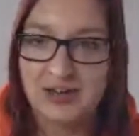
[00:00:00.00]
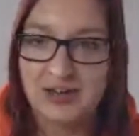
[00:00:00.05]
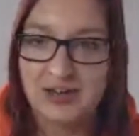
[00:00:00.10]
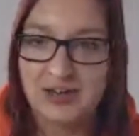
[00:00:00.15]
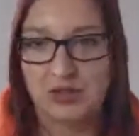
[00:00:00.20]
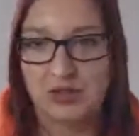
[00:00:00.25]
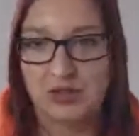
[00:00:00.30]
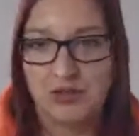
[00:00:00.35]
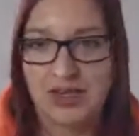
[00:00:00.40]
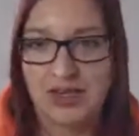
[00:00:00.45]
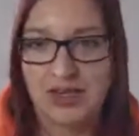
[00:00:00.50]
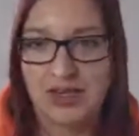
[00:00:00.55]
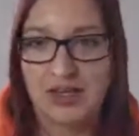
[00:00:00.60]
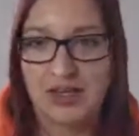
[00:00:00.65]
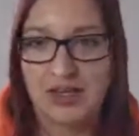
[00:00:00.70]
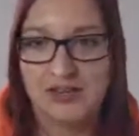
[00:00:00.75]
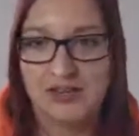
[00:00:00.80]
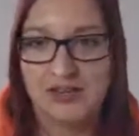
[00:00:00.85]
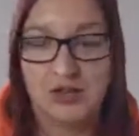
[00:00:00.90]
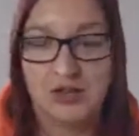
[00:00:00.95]
within your
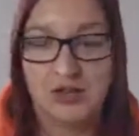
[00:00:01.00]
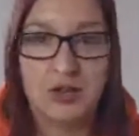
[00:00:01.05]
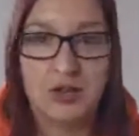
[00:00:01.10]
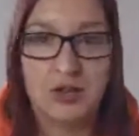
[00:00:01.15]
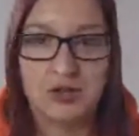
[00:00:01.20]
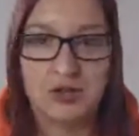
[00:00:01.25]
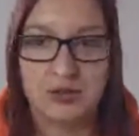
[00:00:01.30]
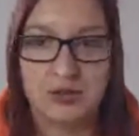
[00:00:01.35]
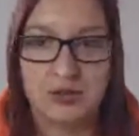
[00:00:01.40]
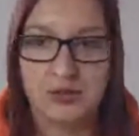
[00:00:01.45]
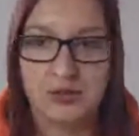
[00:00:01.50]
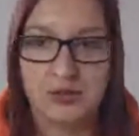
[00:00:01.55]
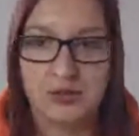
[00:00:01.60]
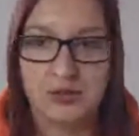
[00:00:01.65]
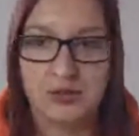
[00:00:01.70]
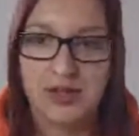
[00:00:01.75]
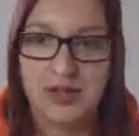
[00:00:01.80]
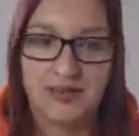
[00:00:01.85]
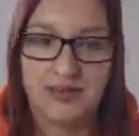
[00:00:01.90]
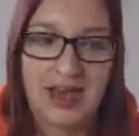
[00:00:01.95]
unit and your
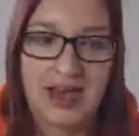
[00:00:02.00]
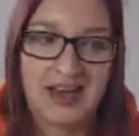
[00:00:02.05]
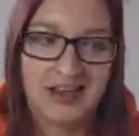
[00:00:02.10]
model